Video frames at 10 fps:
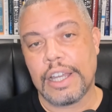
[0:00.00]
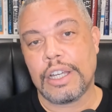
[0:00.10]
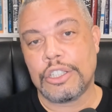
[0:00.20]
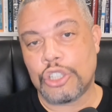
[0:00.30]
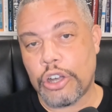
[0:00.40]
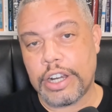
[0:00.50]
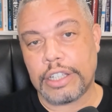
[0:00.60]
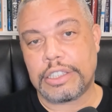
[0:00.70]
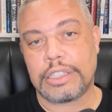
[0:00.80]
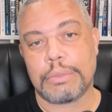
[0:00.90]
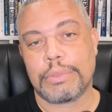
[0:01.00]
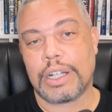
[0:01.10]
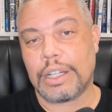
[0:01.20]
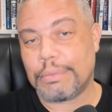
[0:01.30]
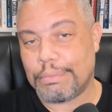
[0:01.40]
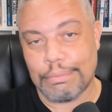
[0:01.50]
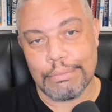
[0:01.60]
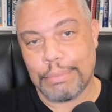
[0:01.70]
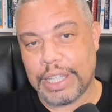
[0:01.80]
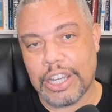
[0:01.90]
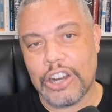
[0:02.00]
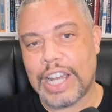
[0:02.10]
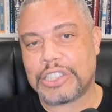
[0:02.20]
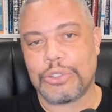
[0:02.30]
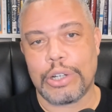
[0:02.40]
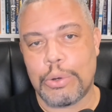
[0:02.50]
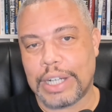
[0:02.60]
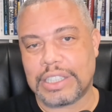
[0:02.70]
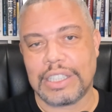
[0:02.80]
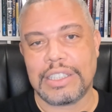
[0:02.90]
Join us. I'm going to be there answering questions,